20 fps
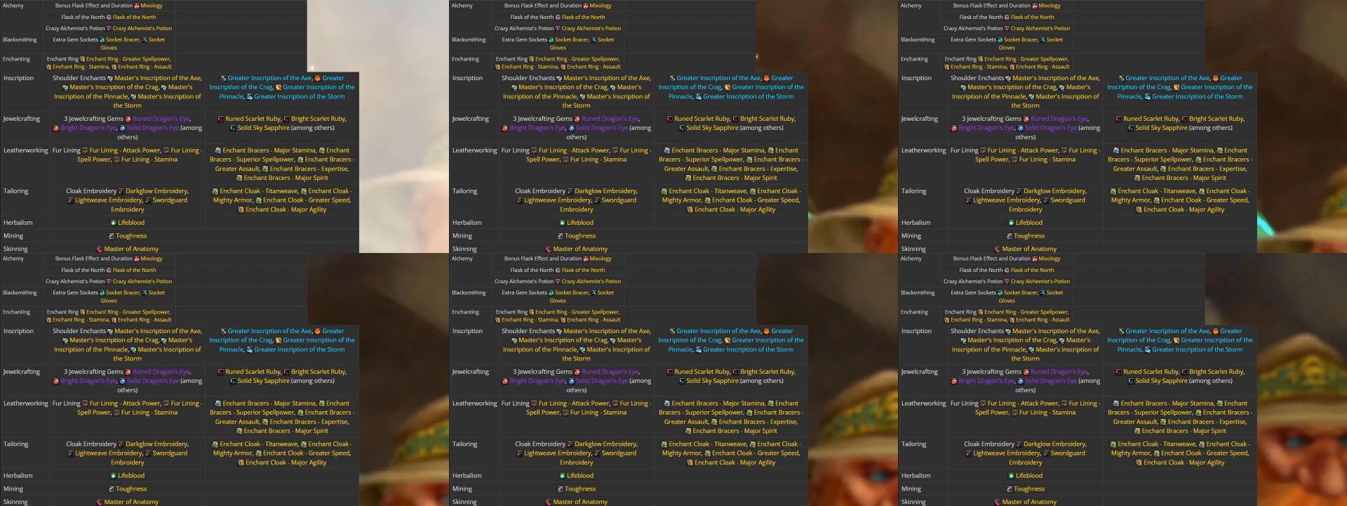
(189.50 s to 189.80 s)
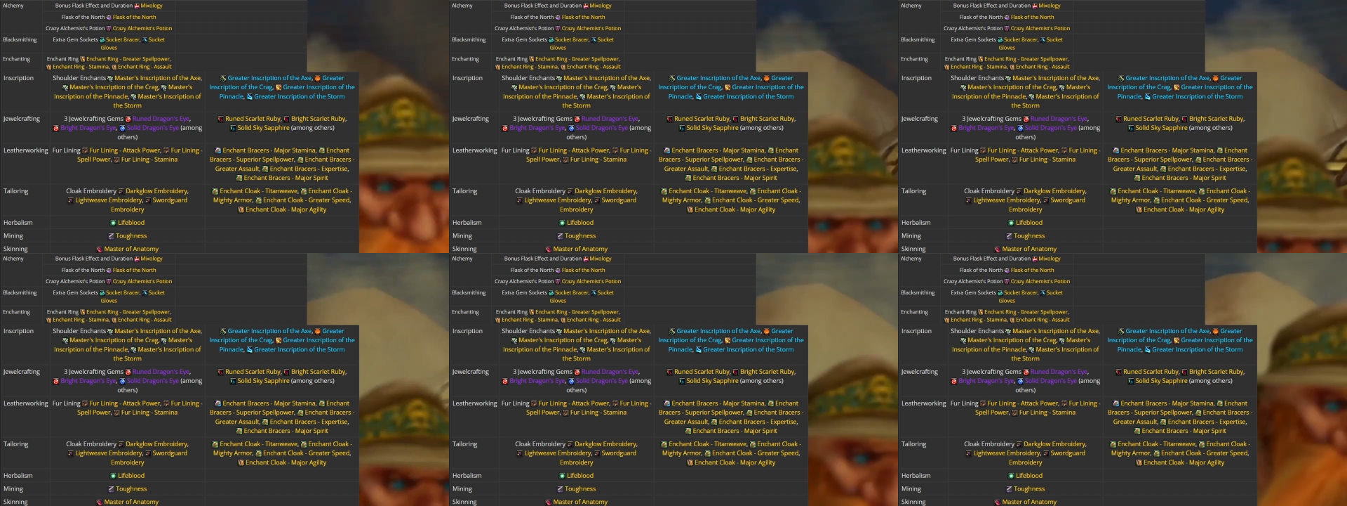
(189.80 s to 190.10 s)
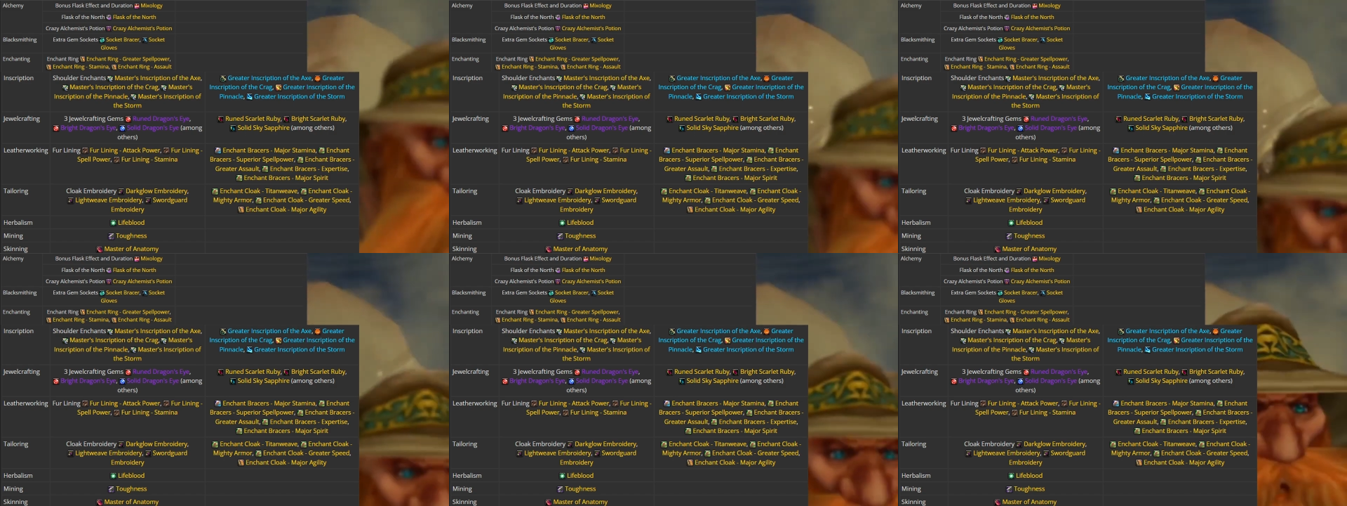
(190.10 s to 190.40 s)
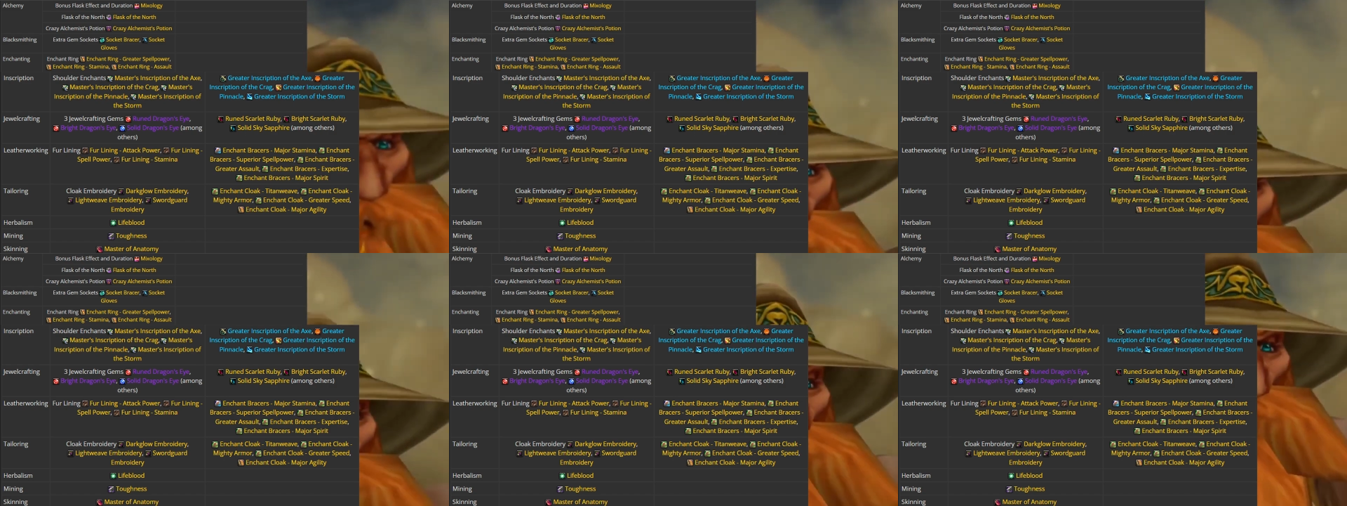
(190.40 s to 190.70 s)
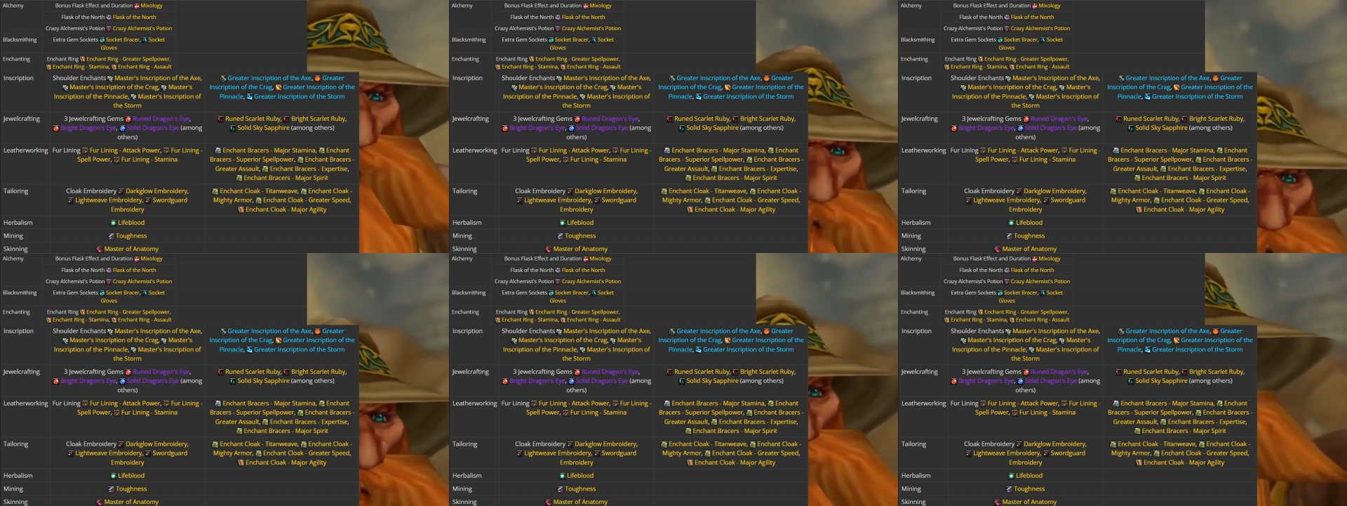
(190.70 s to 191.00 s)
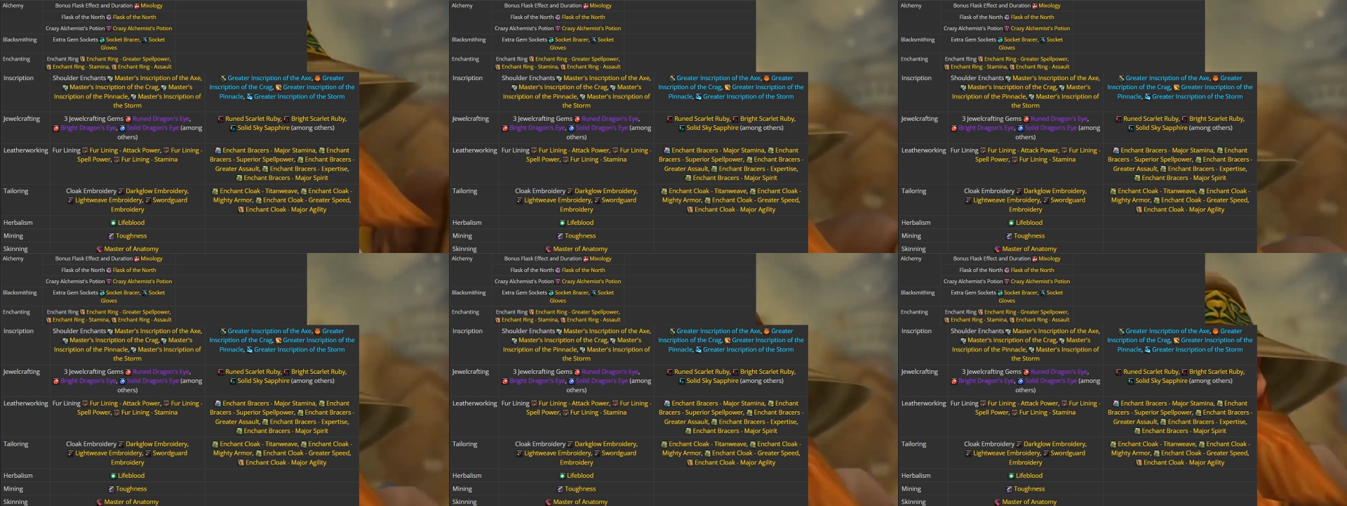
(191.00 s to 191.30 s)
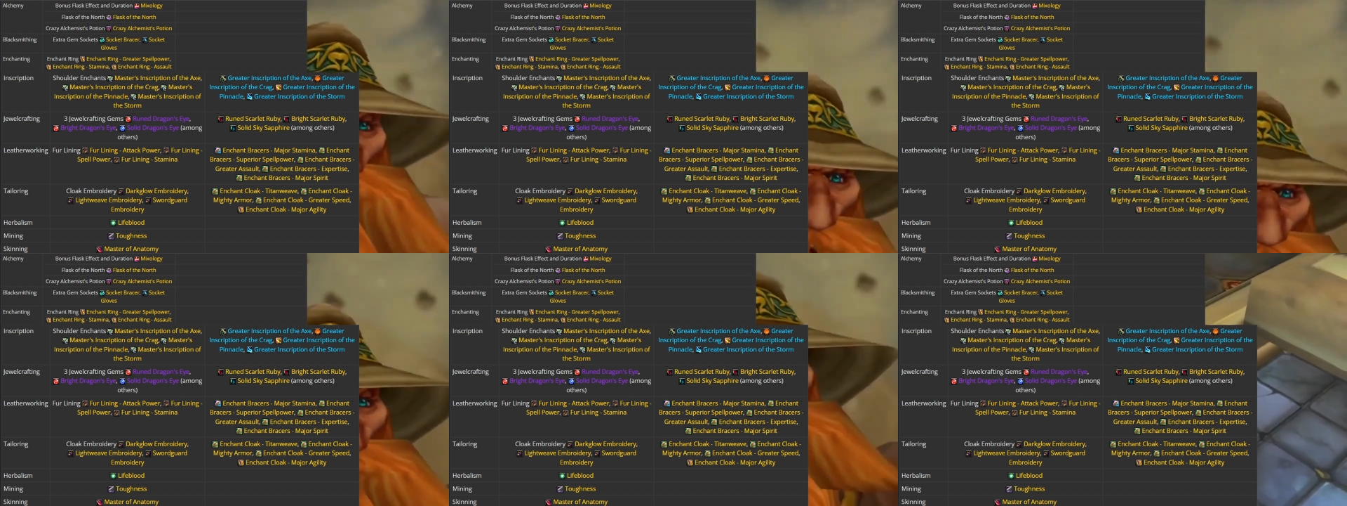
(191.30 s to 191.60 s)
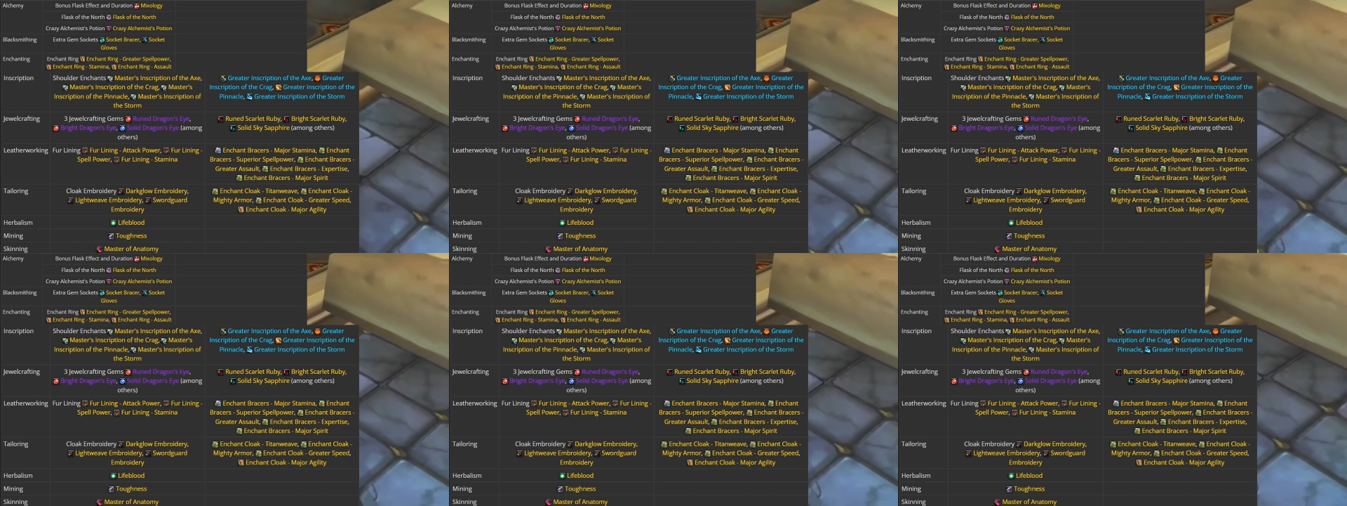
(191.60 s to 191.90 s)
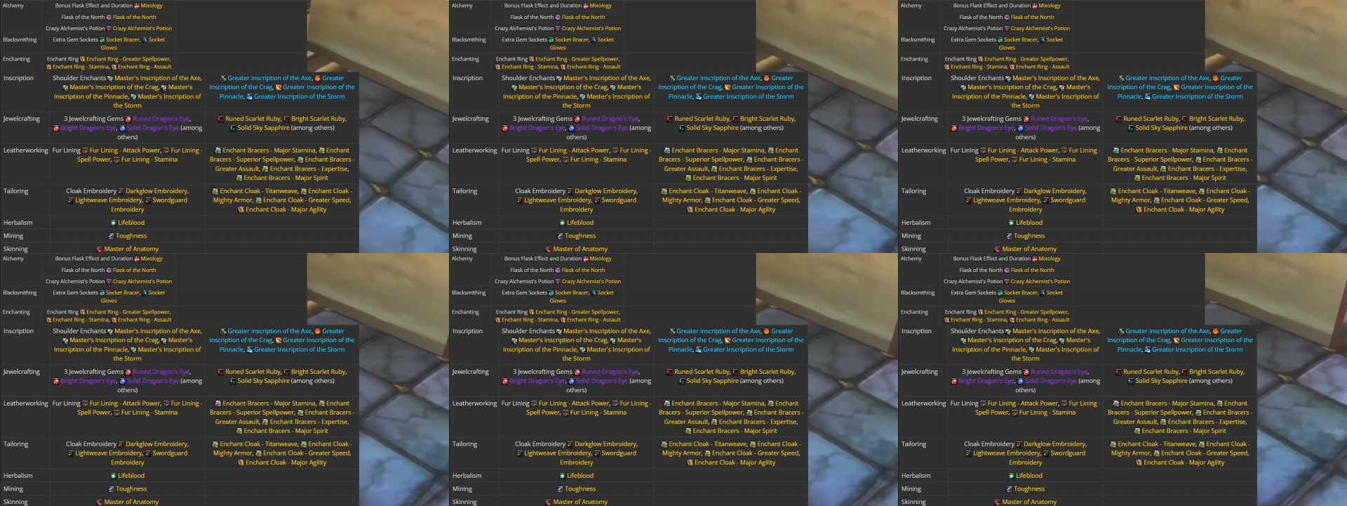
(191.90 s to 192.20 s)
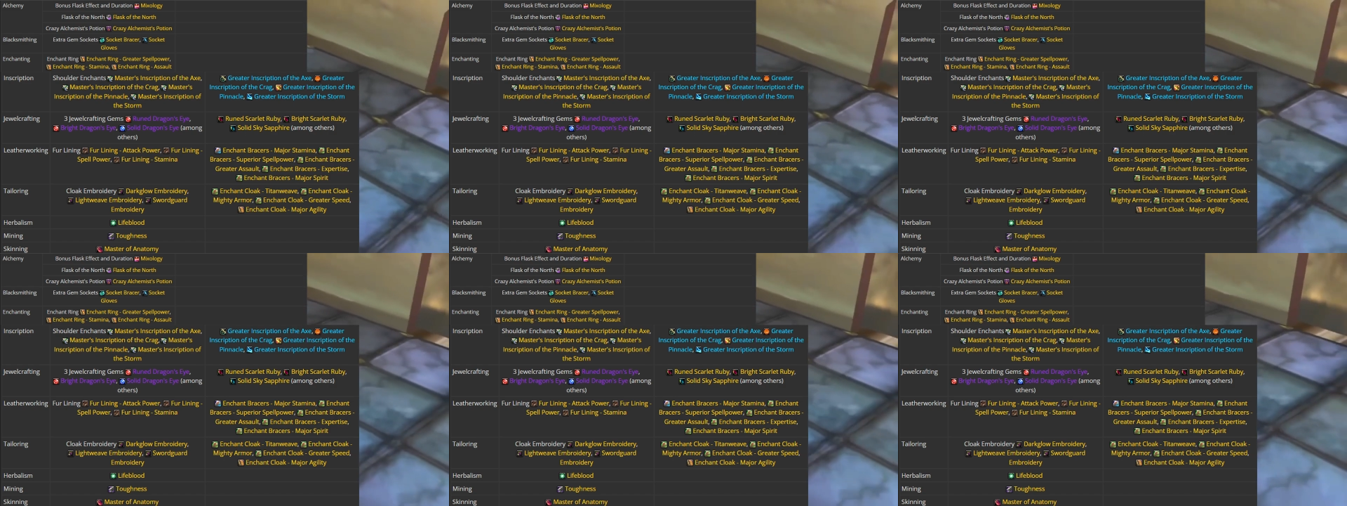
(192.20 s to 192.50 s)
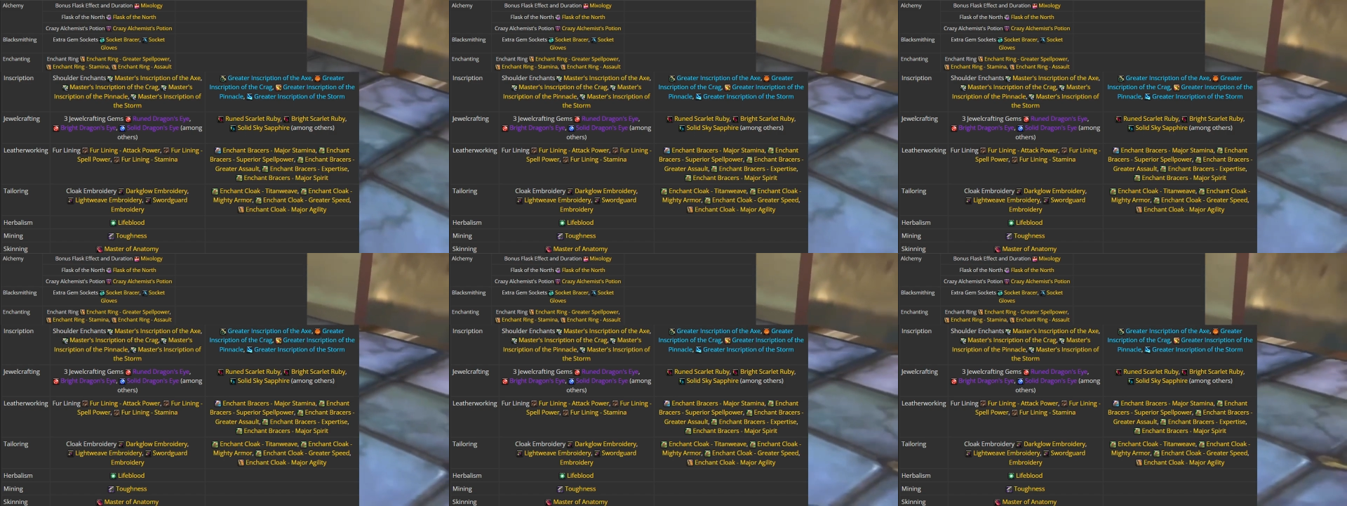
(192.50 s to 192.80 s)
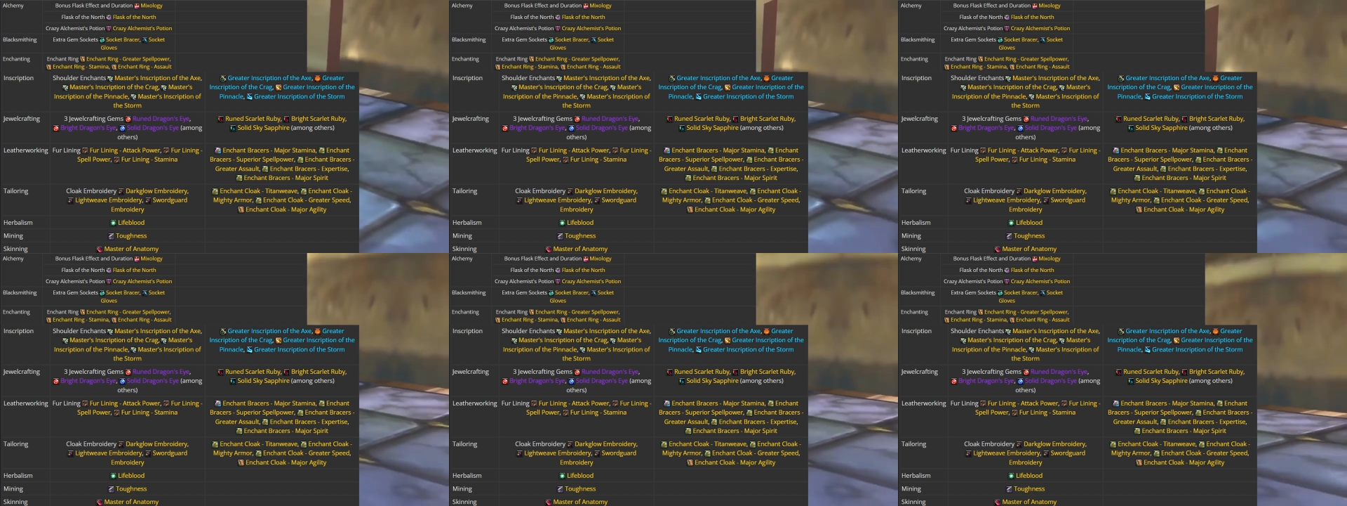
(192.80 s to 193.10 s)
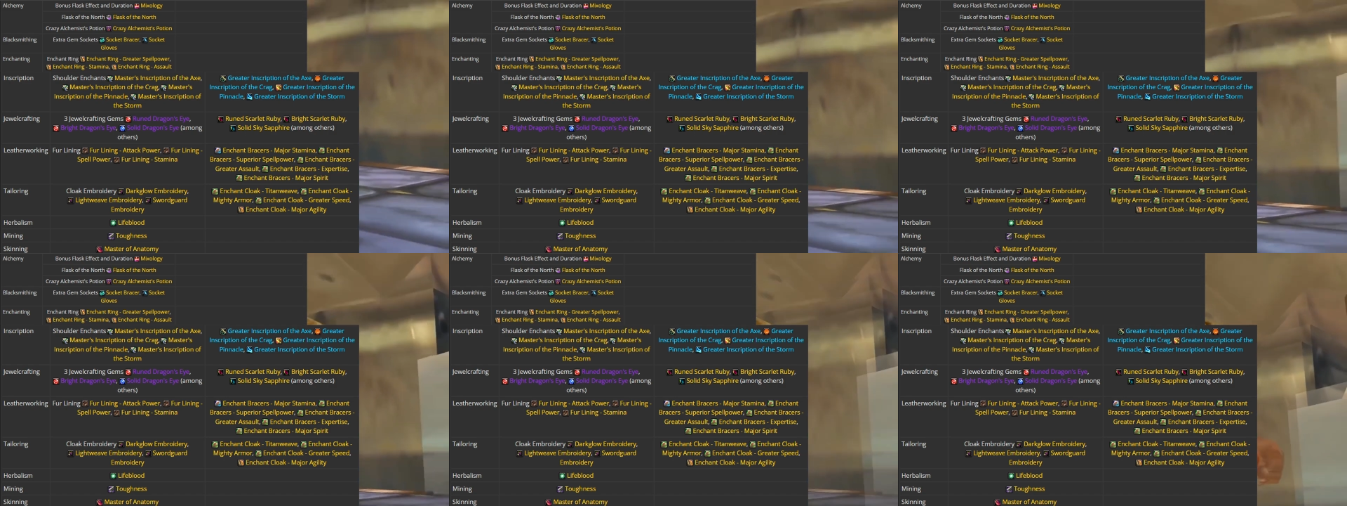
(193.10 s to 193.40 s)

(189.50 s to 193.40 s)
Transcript: No face is visible, so there are no lips to read.